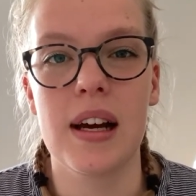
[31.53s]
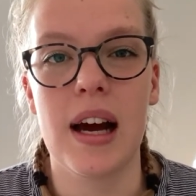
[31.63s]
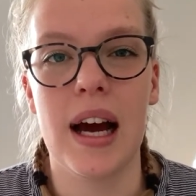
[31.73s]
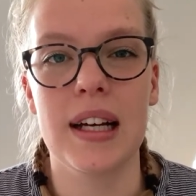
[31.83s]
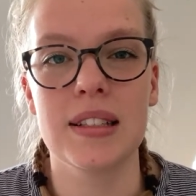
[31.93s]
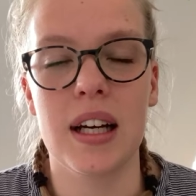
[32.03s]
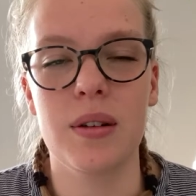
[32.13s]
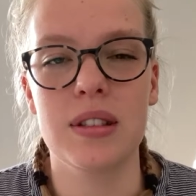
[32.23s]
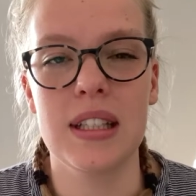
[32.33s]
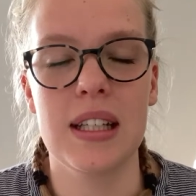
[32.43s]
And I
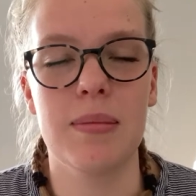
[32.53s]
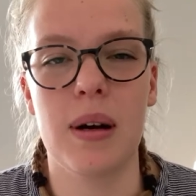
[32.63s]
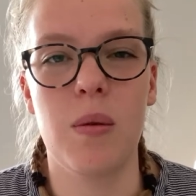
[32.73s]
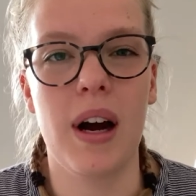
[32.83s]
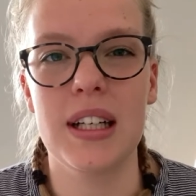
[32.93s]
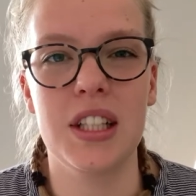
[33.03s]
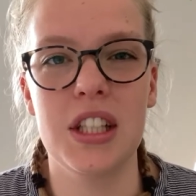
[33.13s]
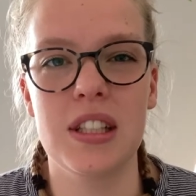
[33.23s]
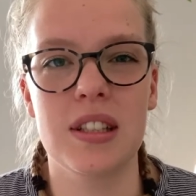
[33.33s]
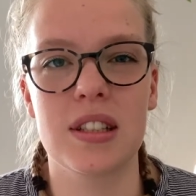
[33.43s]
was thinking about, why did
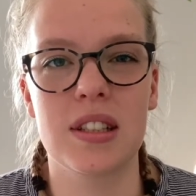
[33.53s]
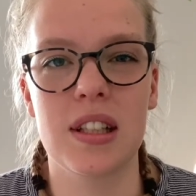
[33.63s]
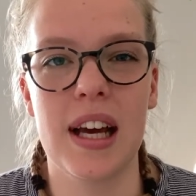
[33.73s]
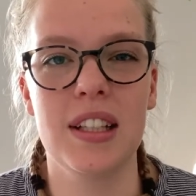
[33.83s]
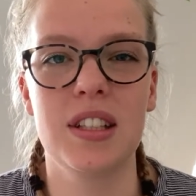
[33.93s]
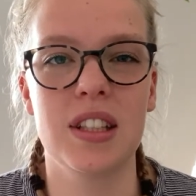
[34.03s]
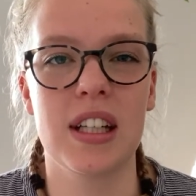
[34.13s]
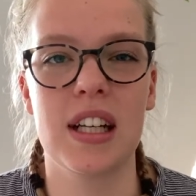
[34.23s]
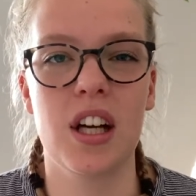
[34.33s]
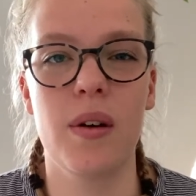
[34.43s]
Jesus enter,
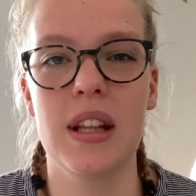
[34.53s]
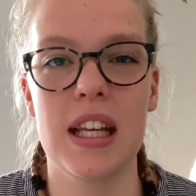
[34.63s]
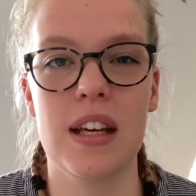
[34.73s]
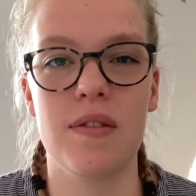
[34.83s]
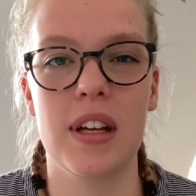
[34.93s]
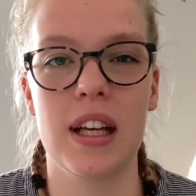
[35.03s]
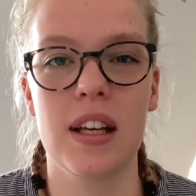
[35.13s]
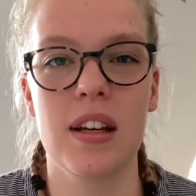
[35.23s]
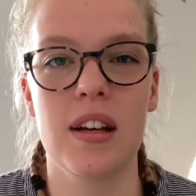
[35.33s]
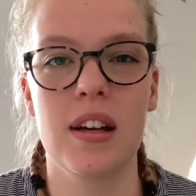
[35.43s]
go in the evening